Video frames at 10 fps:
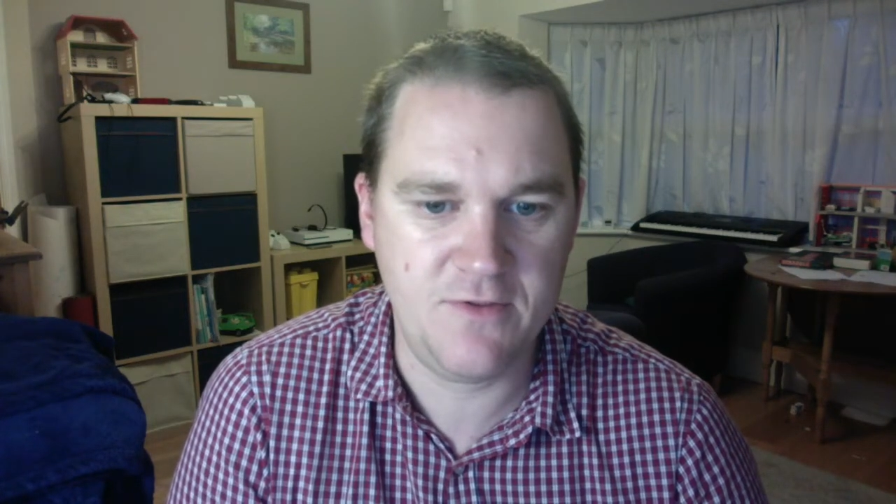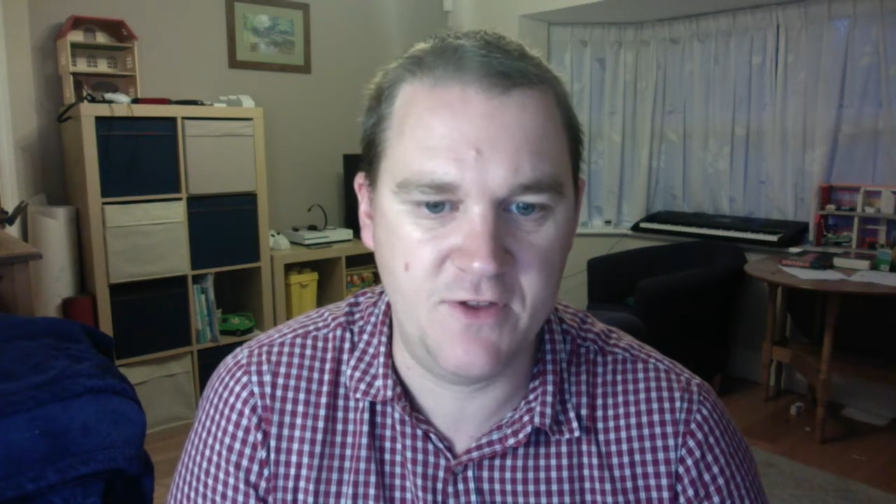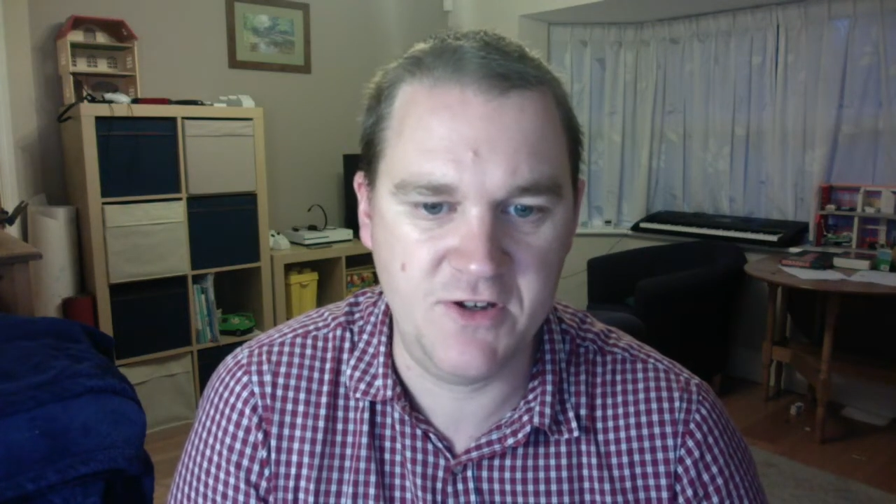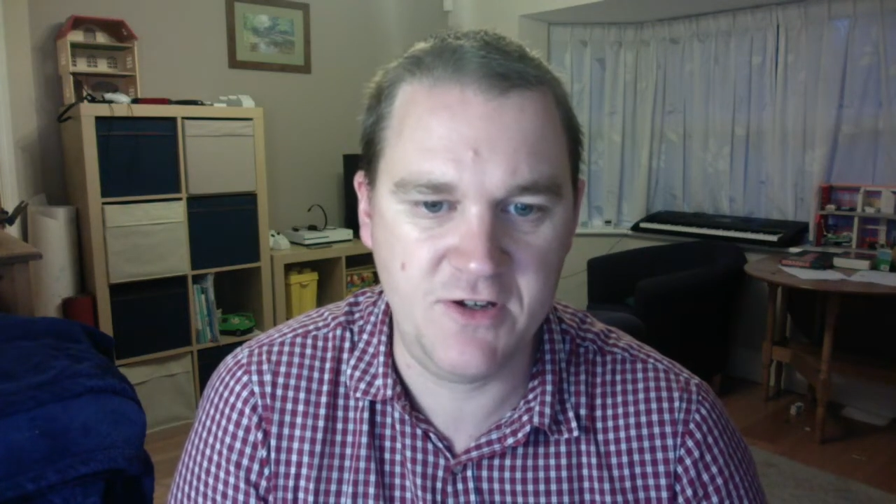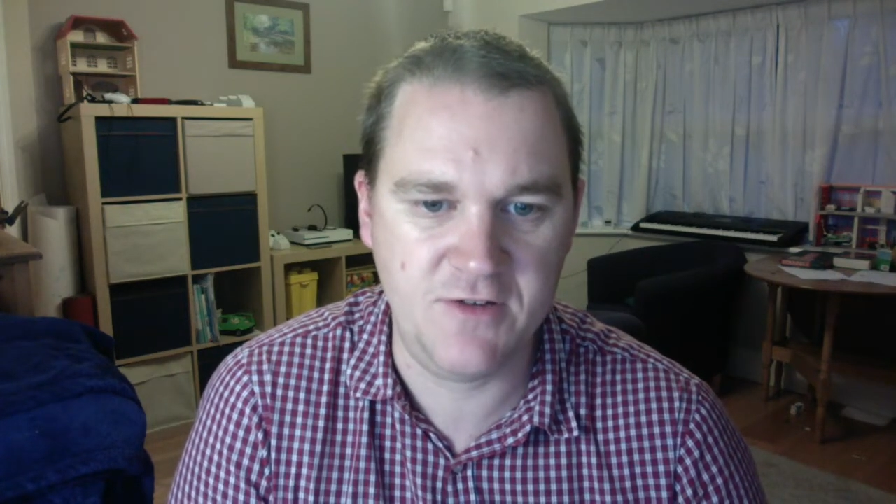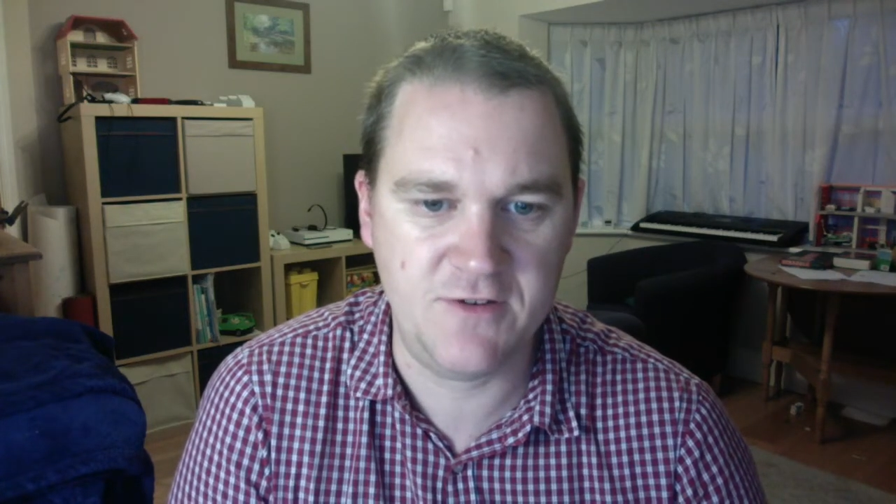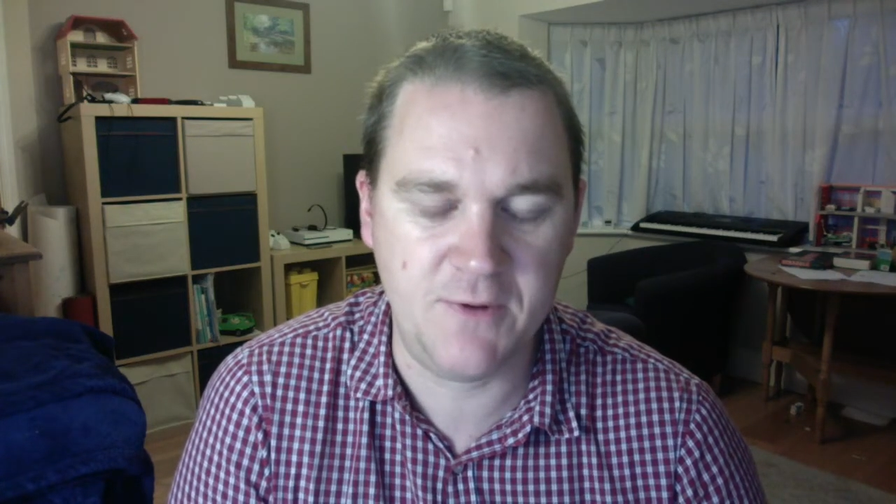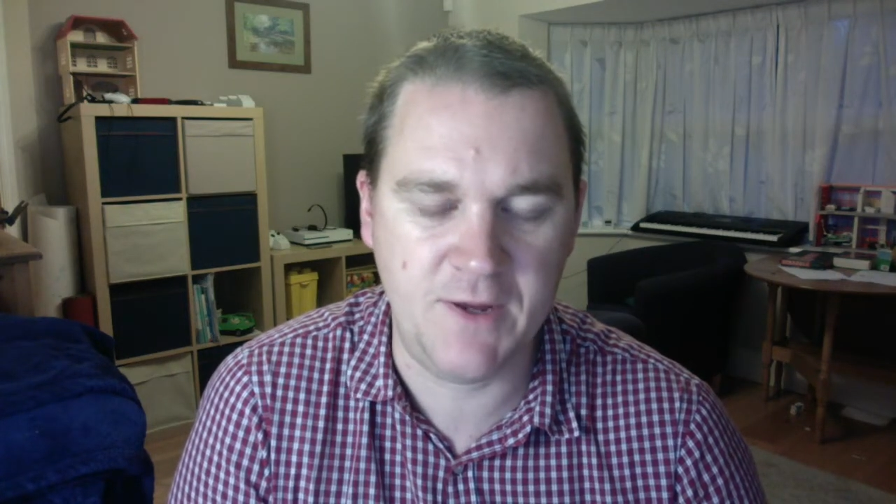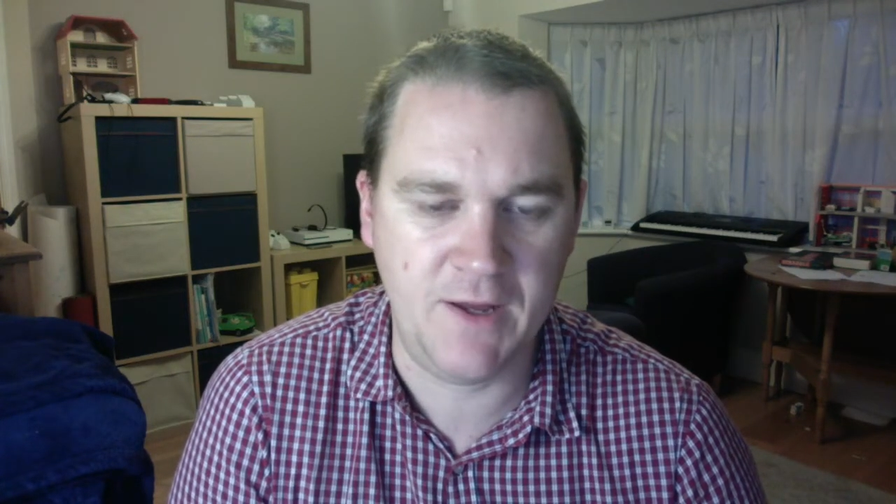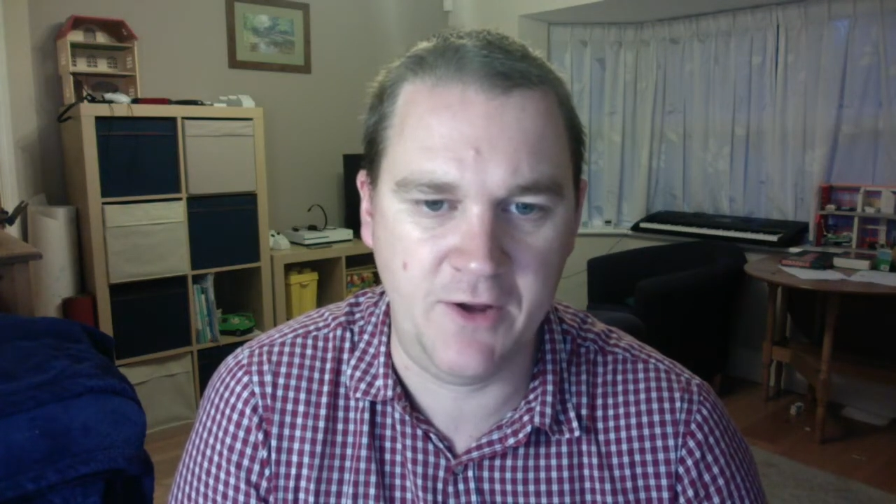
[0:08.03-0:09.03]
the news that
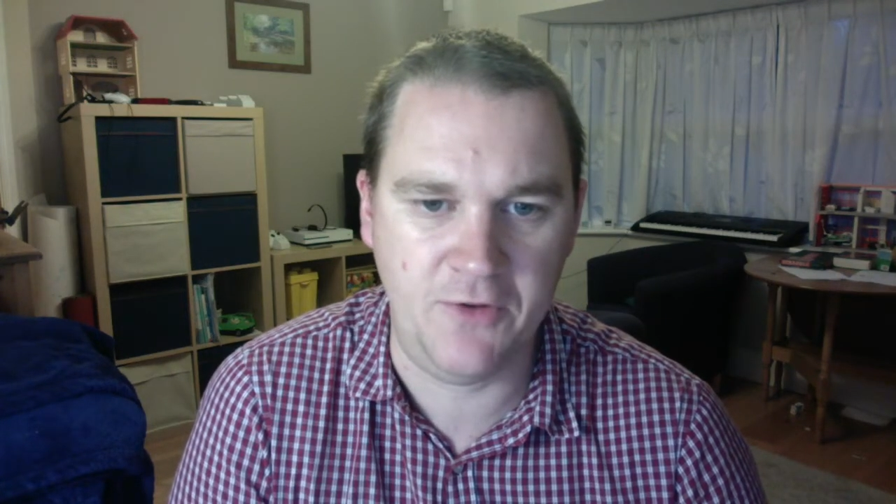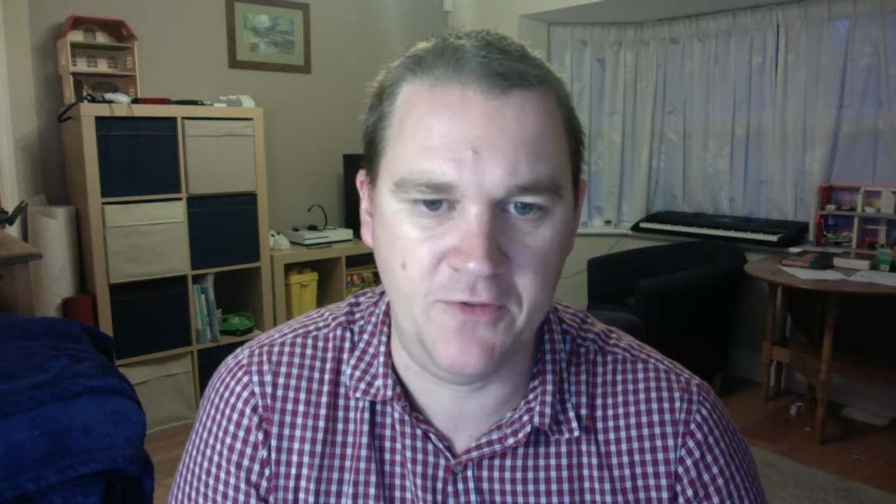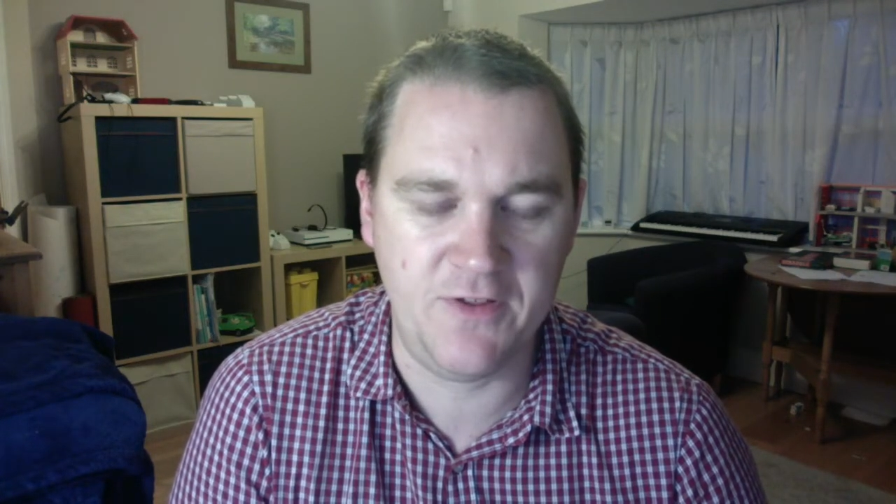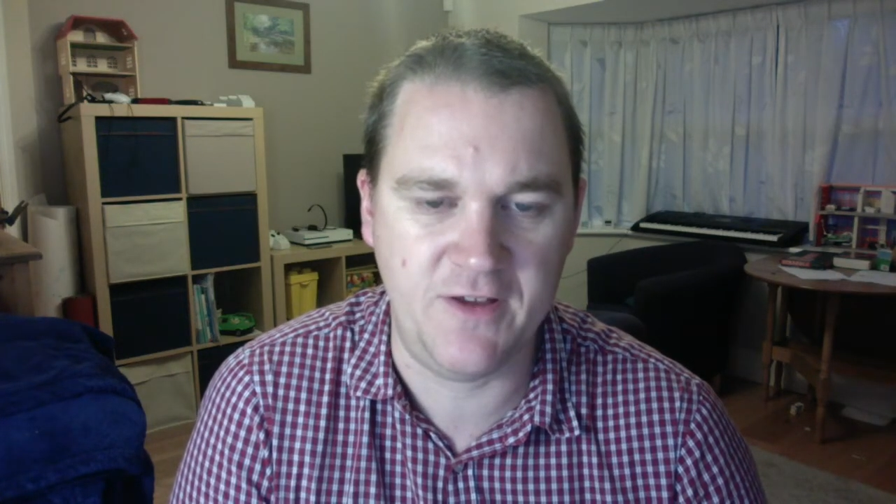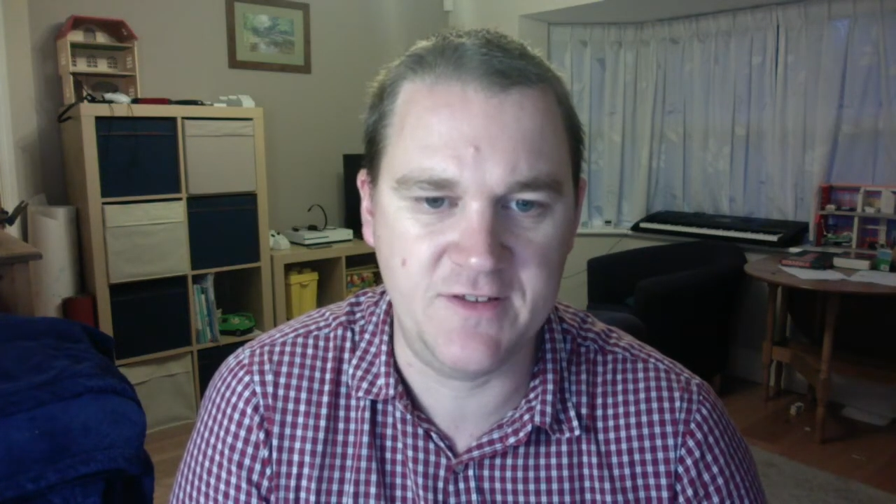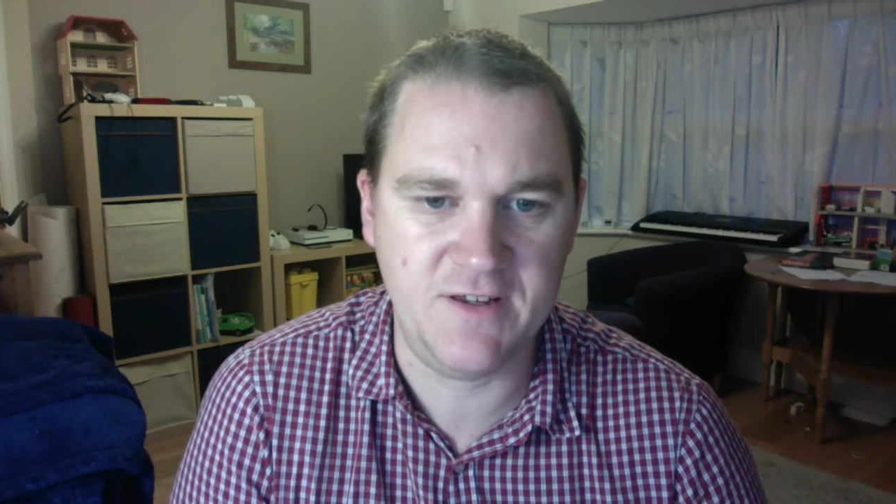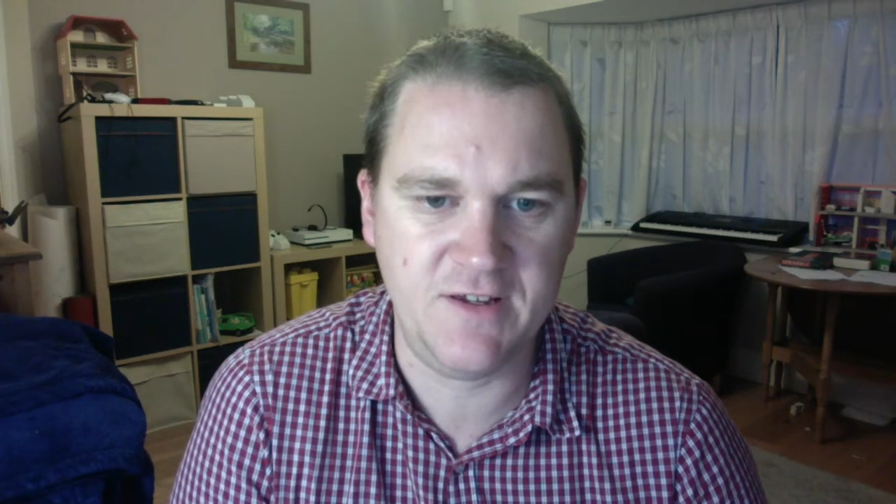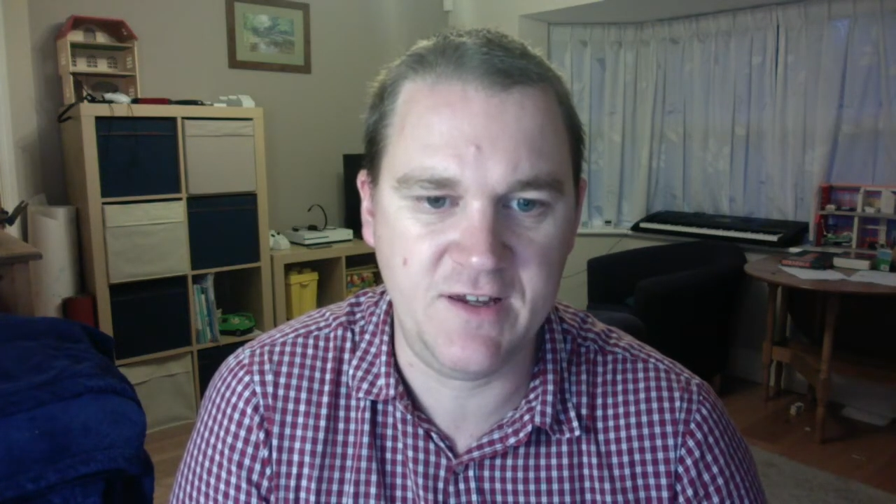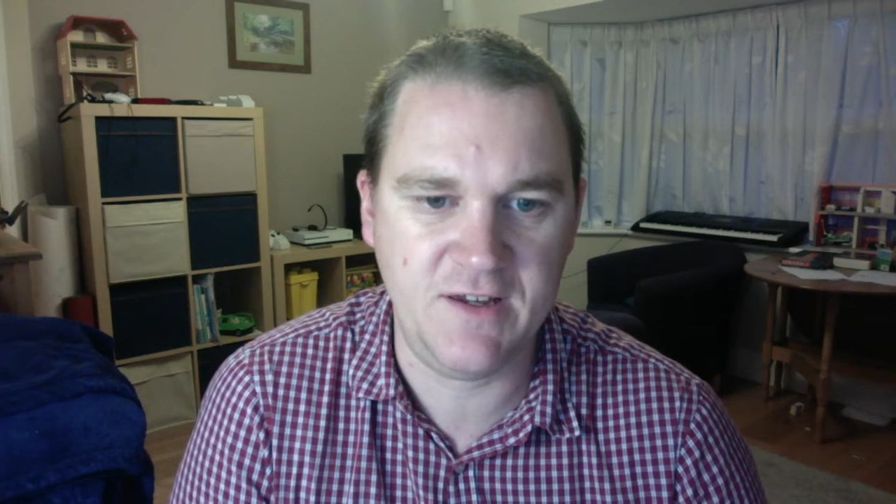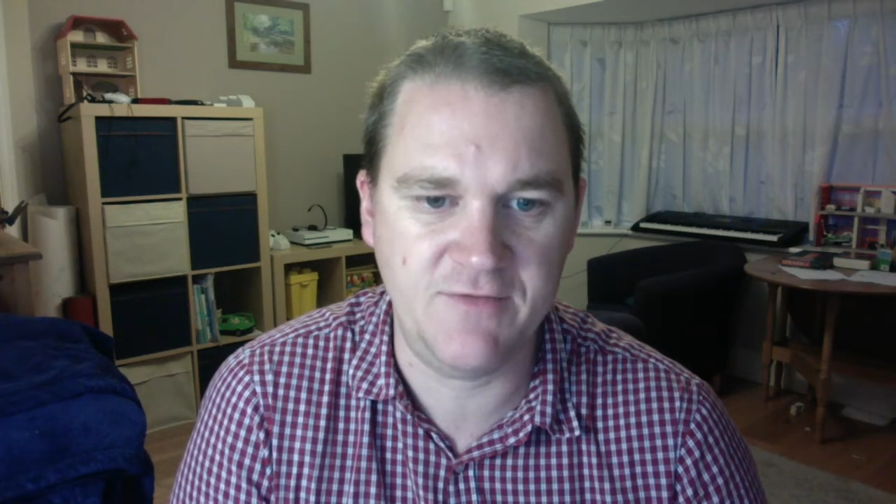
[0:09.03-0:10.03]
we heard on Thursday
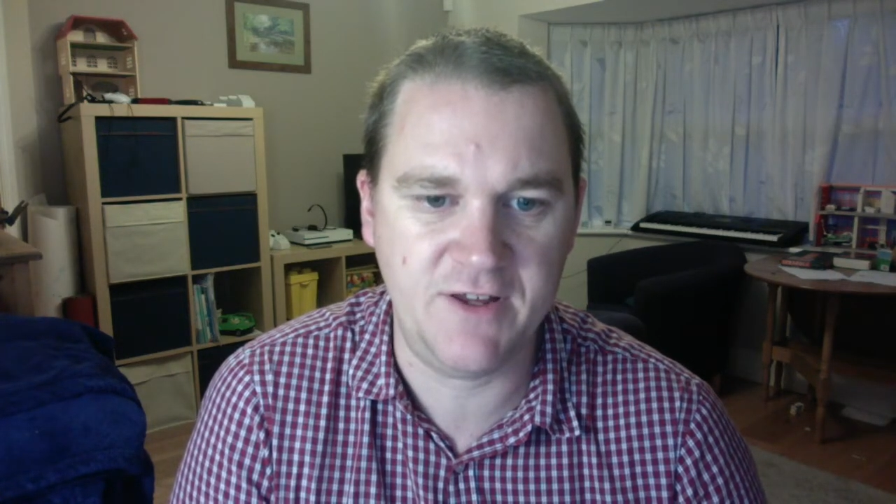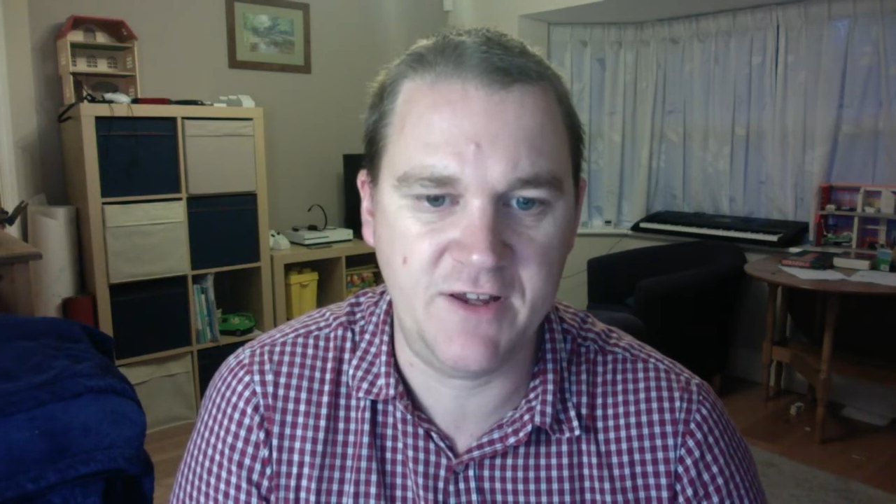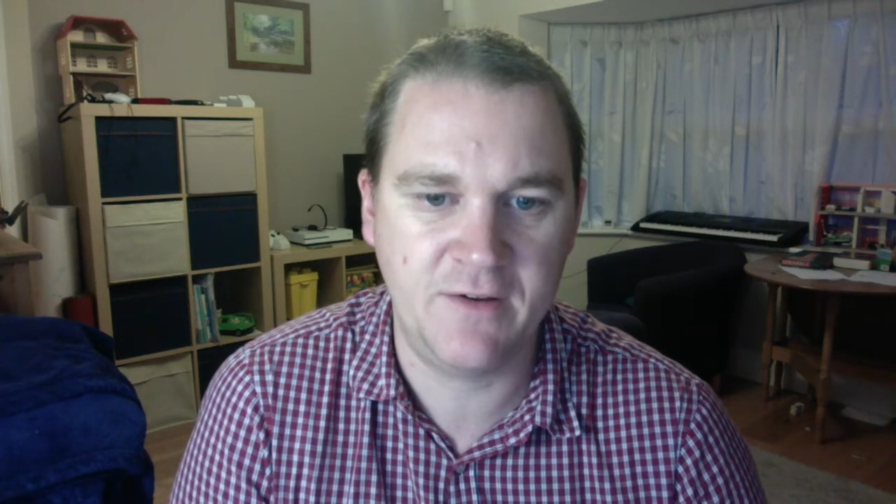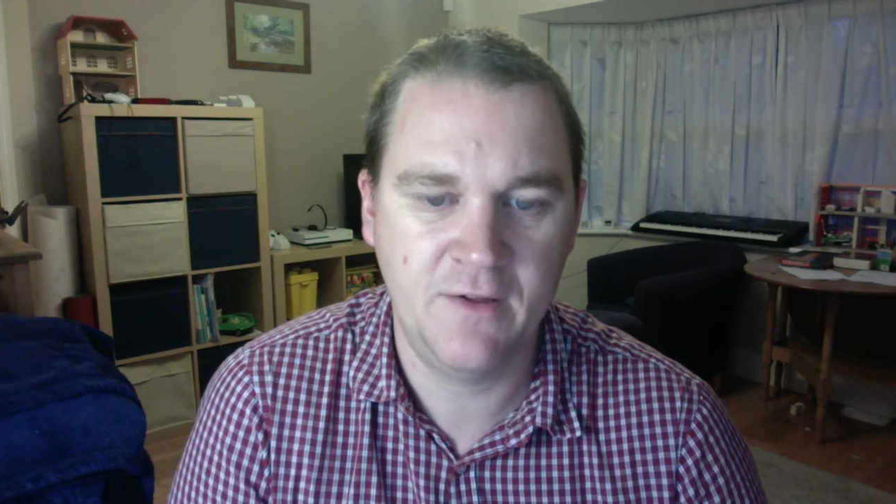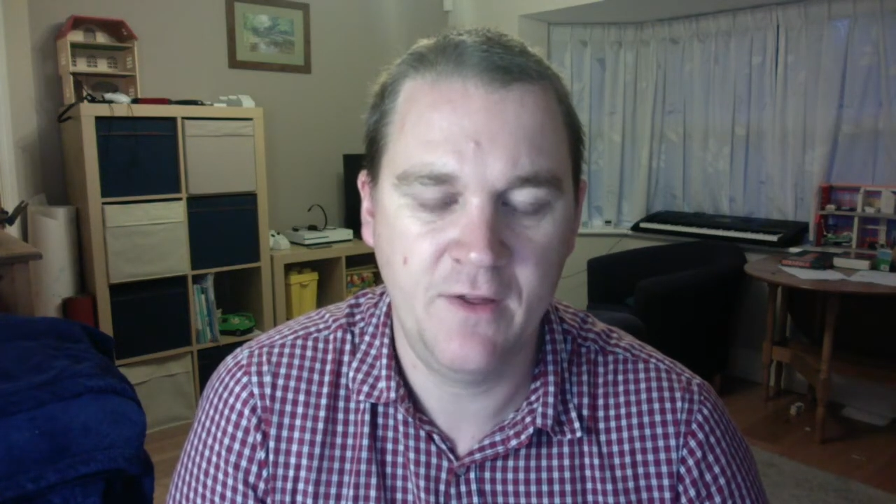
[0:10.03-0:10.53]
evening